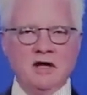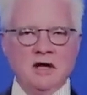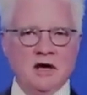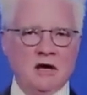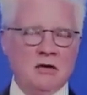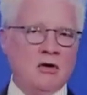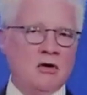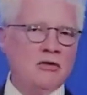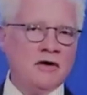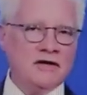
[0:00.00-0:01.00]

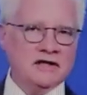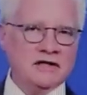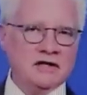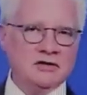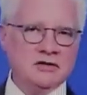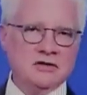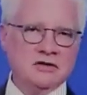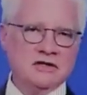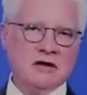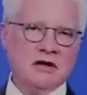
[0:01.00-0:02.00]
although I've had teachers who
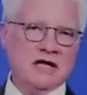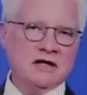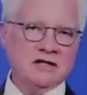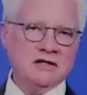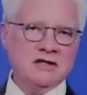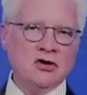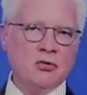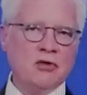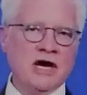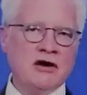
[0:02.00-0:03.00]
say, this is a
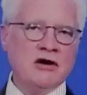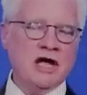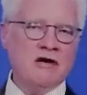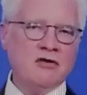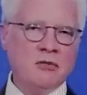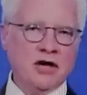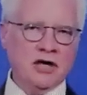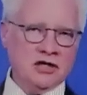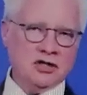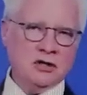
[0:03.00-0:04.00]
no-brainer.
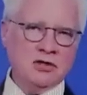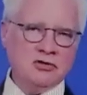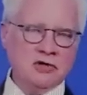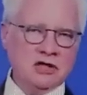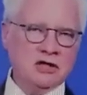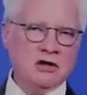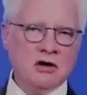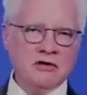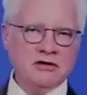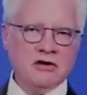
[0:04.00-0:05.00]
Everybody should be treated
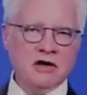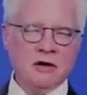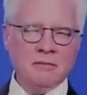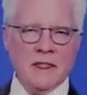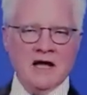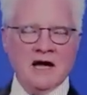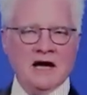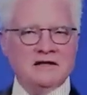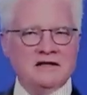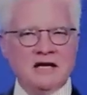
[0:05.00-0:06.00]
all the time.
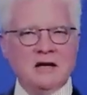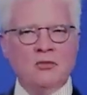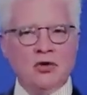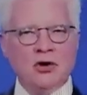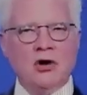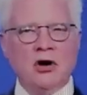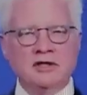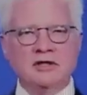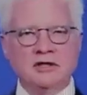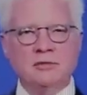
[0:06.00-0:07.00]
I take a more
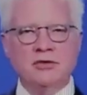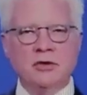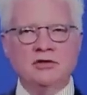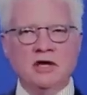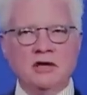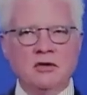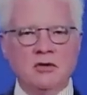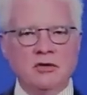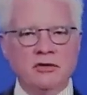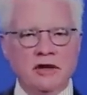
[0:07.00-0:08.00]
cautious approach on the
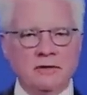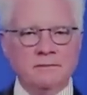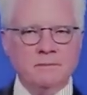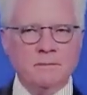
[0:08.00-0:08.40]
whole thing.